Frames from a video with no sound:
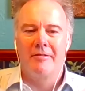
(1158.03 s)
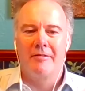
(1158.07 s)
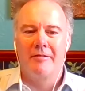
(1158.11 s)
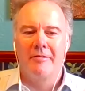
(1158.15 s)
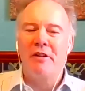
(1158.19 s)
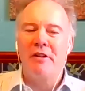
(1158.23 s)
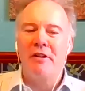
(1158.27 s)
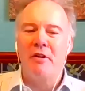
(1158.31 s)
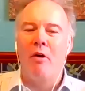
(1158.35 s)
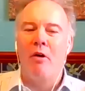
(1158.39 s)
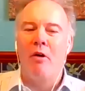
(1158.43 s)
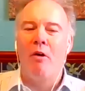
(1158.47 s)
an
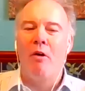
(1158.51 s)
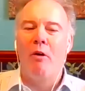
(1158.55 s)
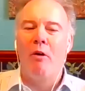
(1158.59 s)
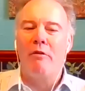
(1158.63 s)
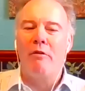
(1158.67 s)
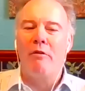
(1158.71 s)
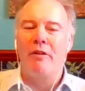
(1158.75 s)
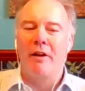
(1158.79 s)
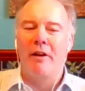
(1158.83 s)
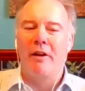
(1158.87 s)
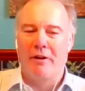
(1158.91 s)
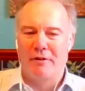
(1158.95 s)

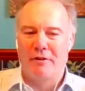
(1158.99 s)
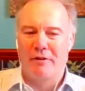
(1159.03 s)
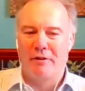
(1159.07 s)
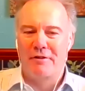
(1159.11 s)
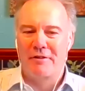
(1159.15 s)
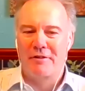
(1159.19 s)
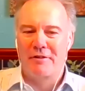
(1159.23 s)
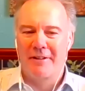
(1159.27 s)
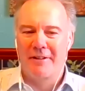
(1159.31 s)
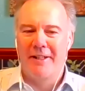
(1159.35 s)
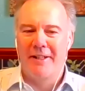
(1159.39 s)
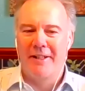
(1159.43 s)
awful lot
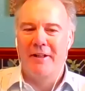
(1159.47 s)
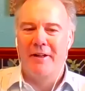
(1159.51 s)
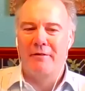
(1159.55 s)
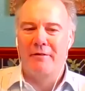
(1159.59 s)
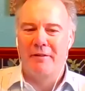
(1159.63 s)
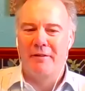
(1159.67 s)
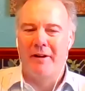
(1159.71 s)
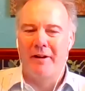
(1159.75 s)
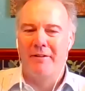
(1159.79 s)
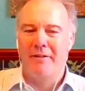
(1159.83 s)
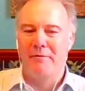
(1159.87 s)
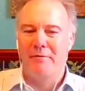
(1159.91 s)
in that
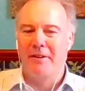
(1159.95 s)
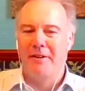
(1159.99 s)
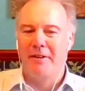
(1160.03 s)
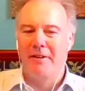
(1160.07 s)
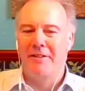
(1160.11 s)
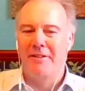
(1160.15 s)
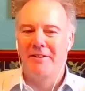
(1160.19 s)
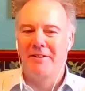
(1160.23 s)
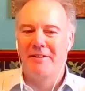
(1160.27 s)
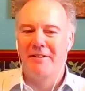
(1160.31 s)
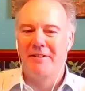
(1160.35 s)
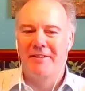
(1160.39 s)
5
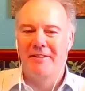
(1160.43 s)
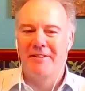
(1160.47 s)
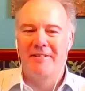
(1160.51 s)
weeks.